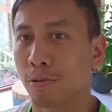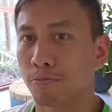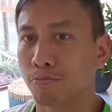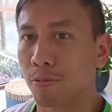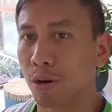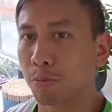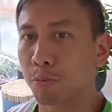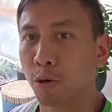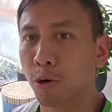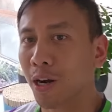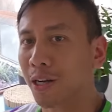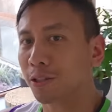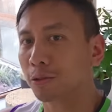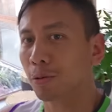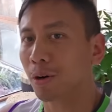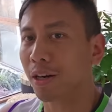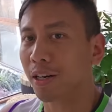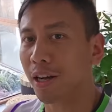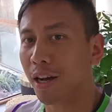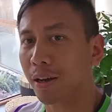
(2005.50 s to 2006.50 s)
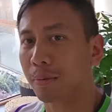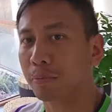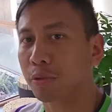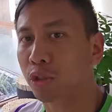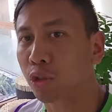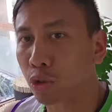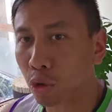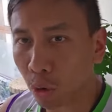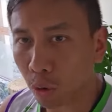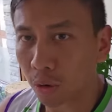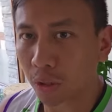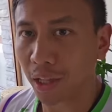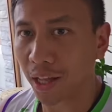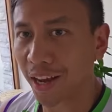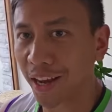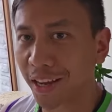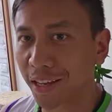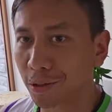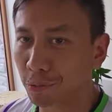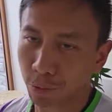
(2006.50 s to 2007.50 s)
Mabuhay Squad, I am so
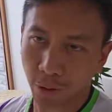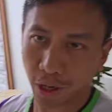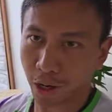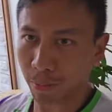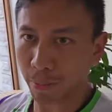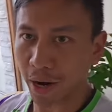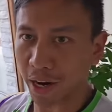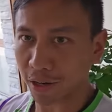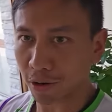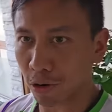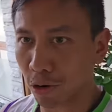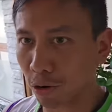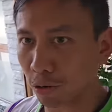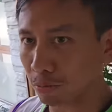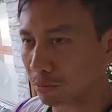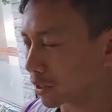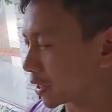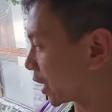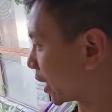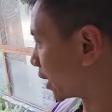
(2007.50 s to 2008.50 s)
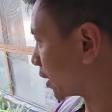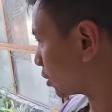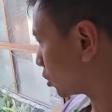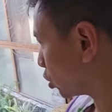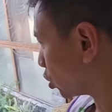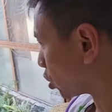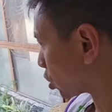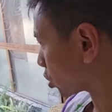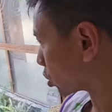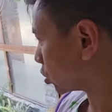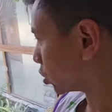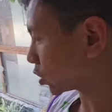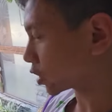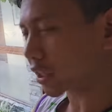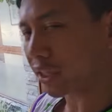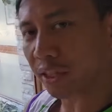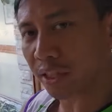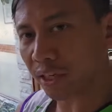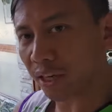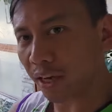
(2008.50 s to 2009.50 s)
glad we are back home. And look
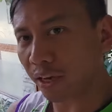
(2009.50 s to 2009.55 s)
at the